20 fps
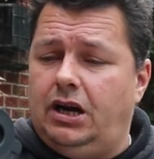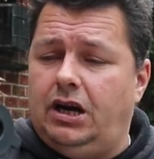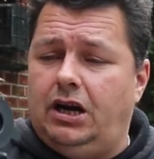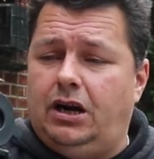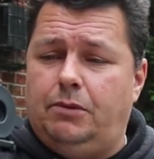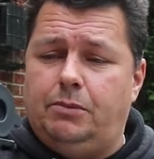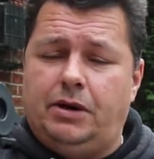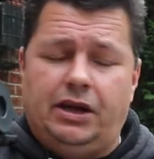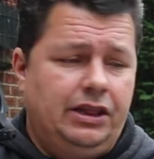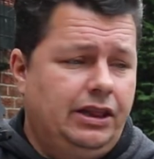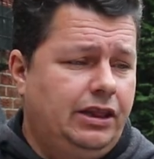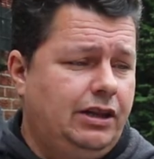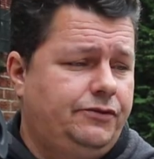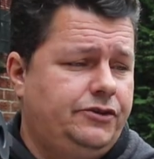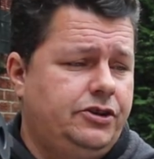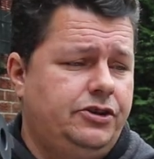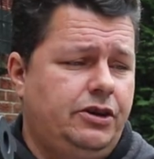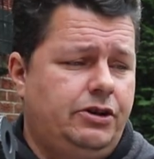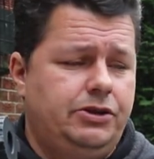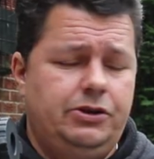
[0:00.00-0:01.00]
I'd
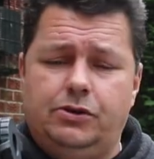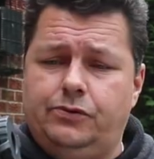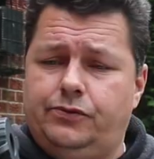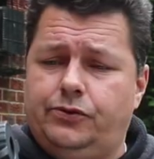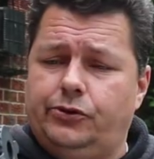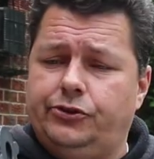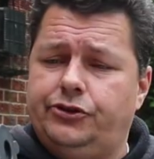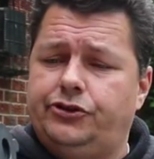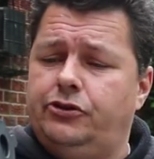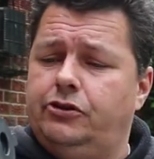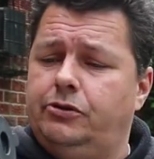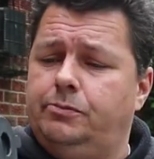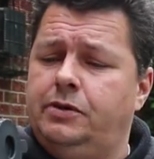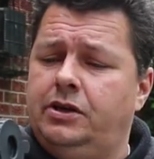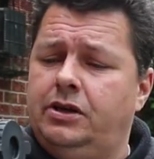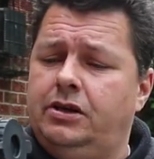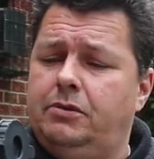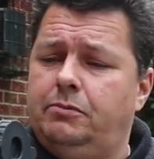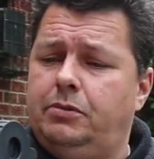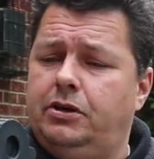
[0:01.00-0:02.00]
love to know your thoughts on them,
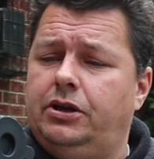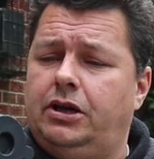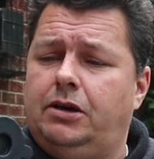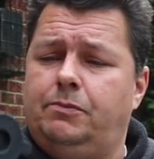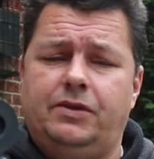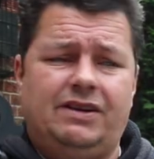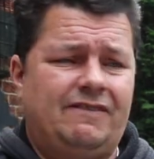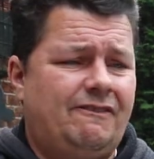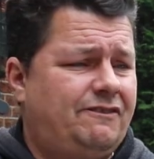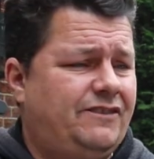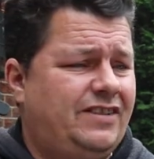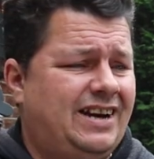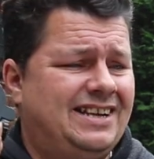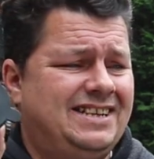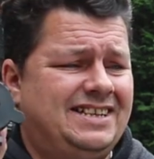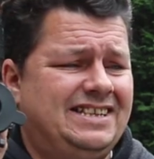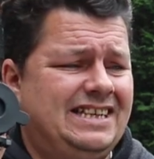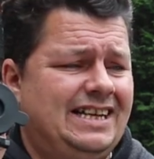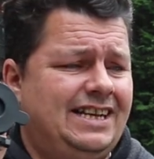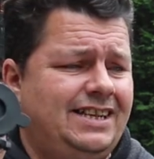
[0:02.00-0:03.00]
but
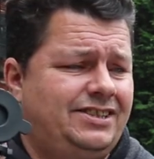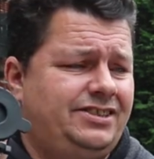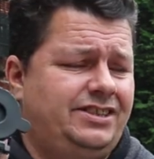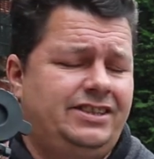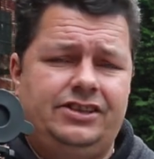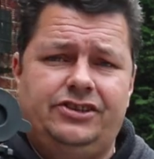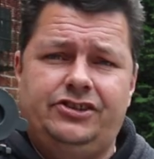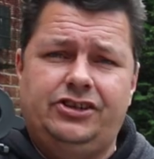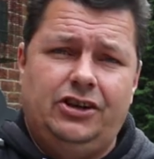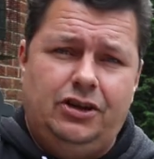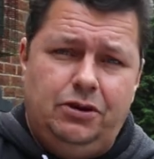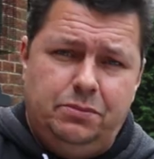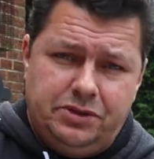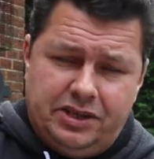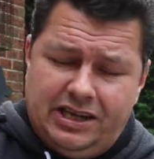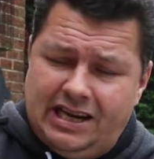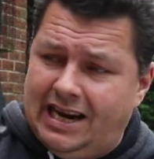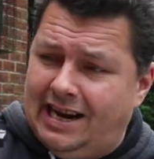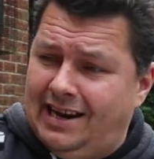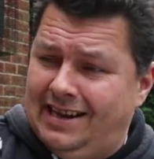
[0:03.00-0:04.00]
fantastic scopes.